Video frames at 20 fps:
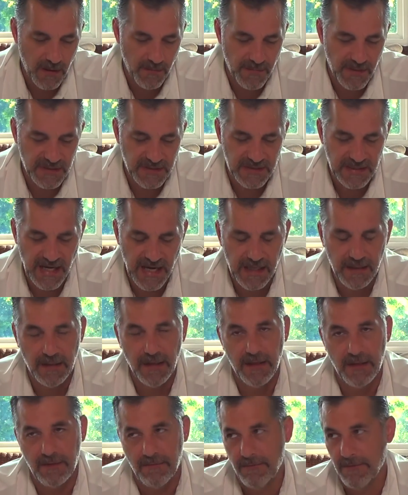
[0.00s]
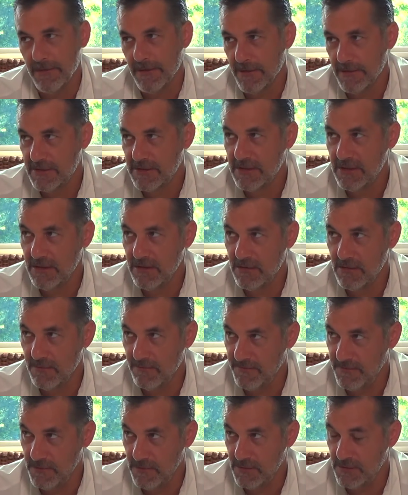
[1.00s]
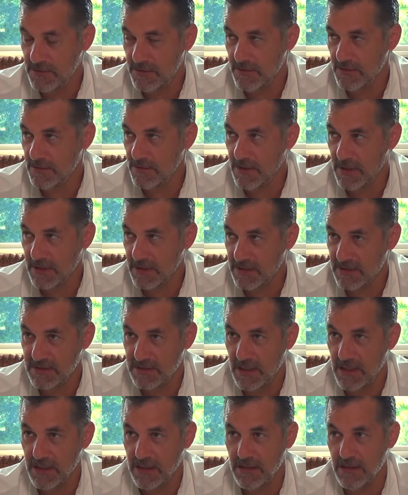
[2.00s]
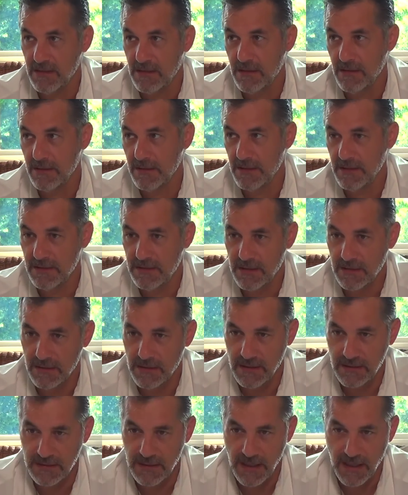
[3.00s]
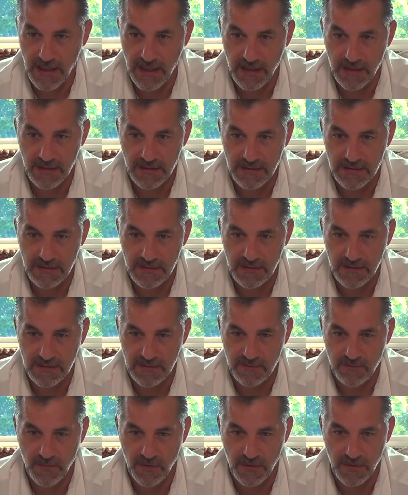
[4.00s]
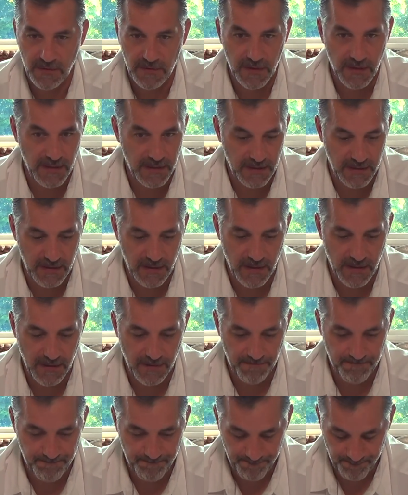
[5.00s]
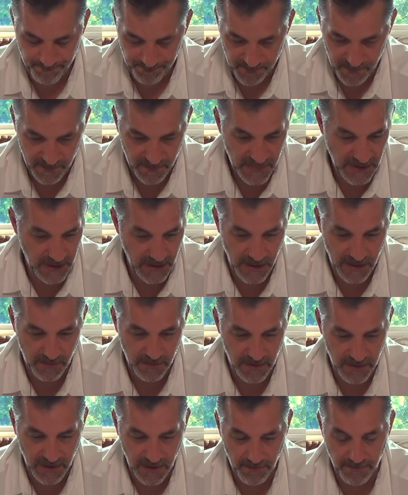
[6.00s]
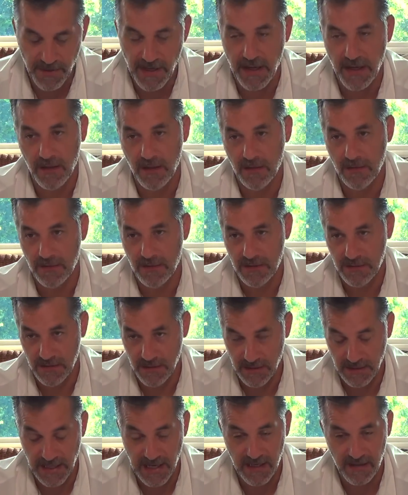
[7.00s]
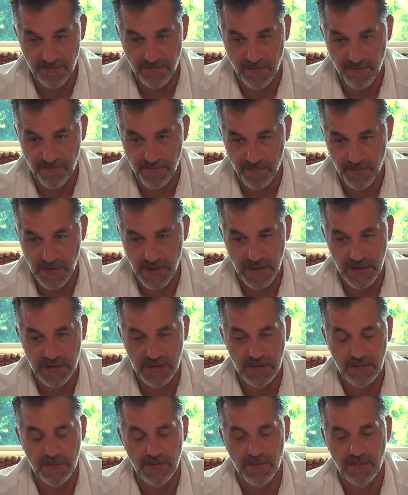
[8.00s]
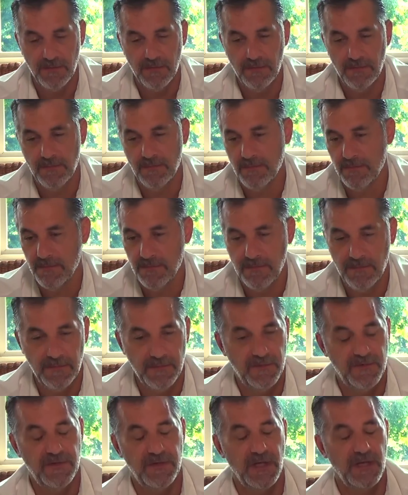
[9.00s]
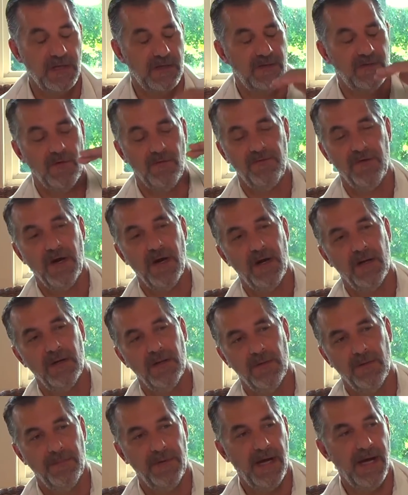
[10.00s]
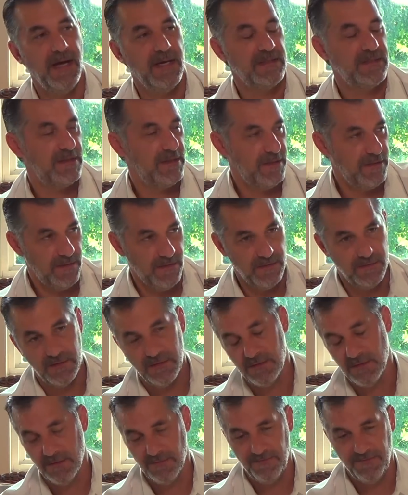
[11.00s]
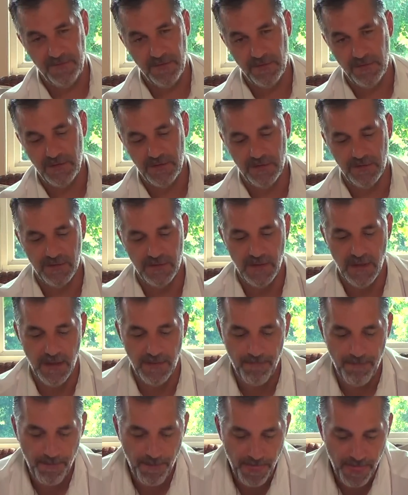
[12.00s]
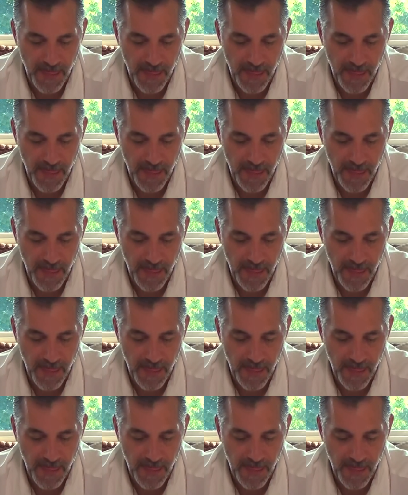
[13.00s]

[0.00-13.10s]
It's not like we're seeing the future like a psychic or anything like that. It's more like being able to compile a lot of information and think so far out of the box and into the future that